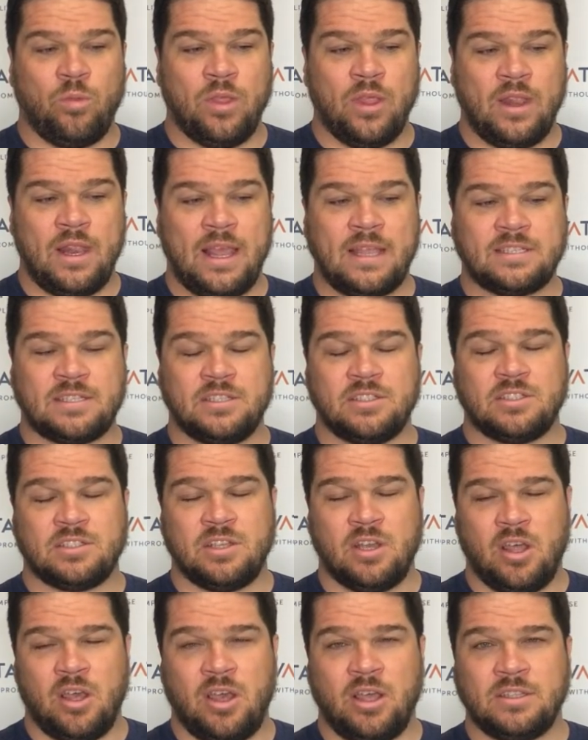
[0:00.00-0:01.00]
the
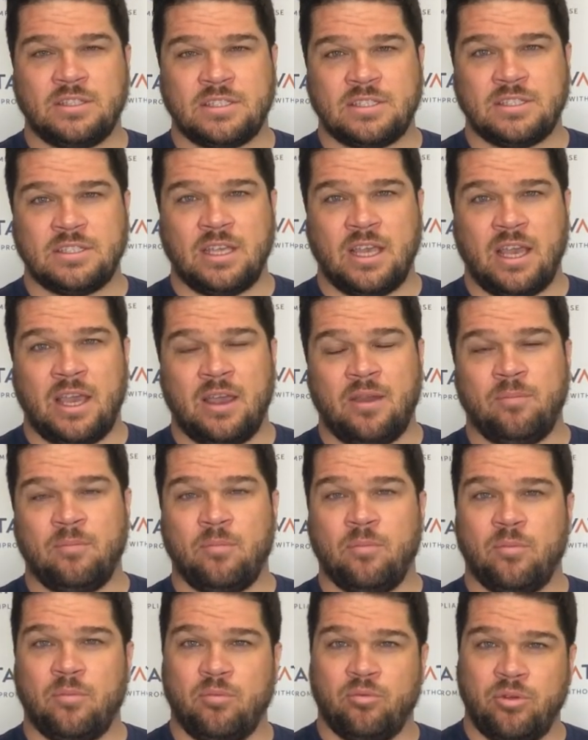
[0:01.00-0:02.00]
lessons learned
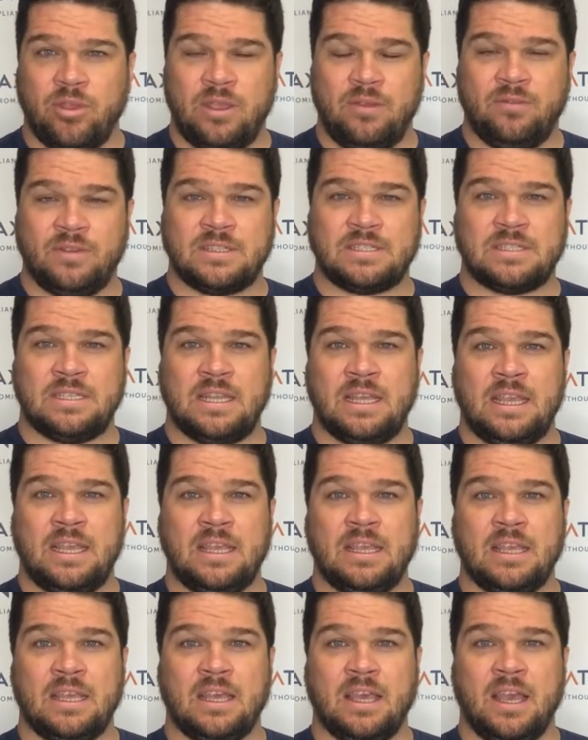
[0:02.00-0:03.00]
um, previously
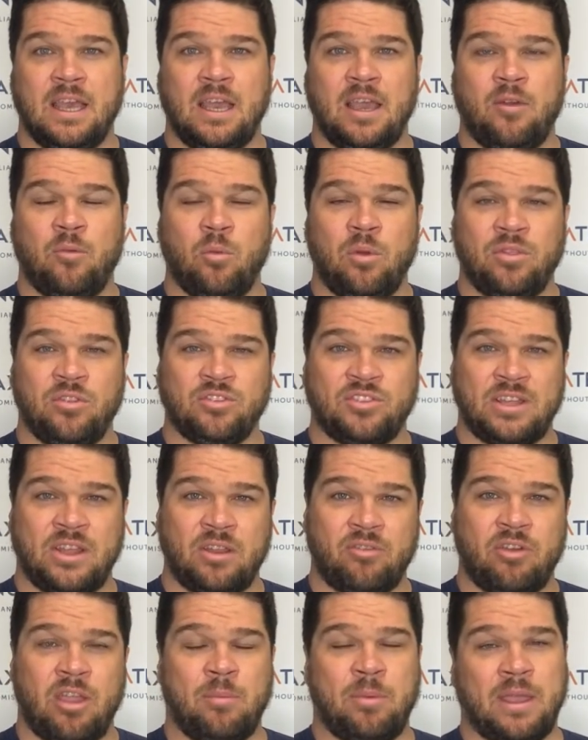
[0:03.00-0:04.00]
uh, with
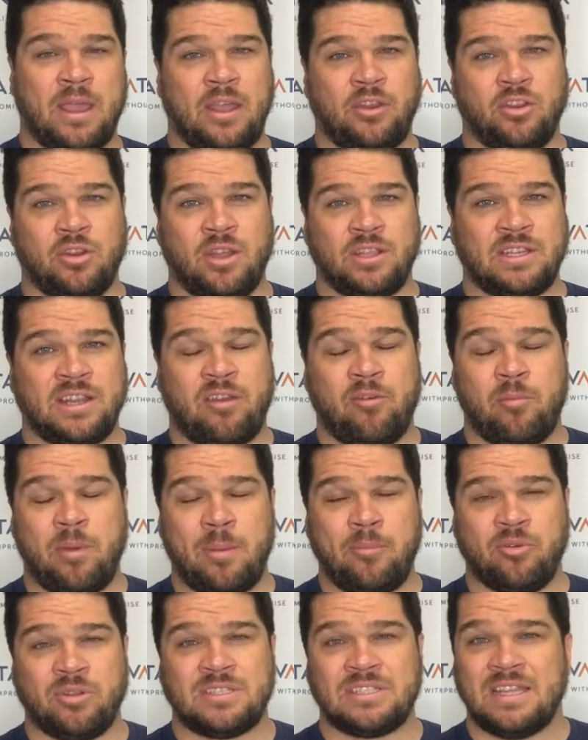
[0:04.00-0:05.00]
Saudi Arabia and the United Arab
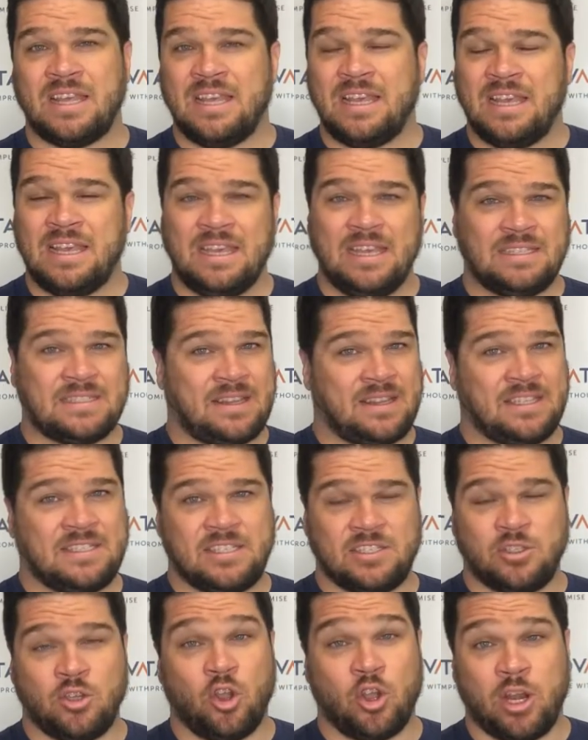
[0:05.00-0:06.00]
Emirates is that
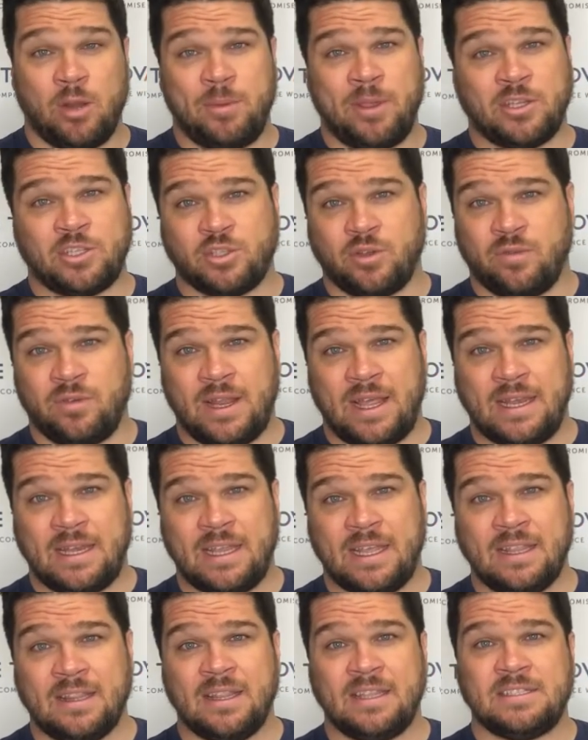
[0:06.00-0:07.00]
this is not going to be a soft landing.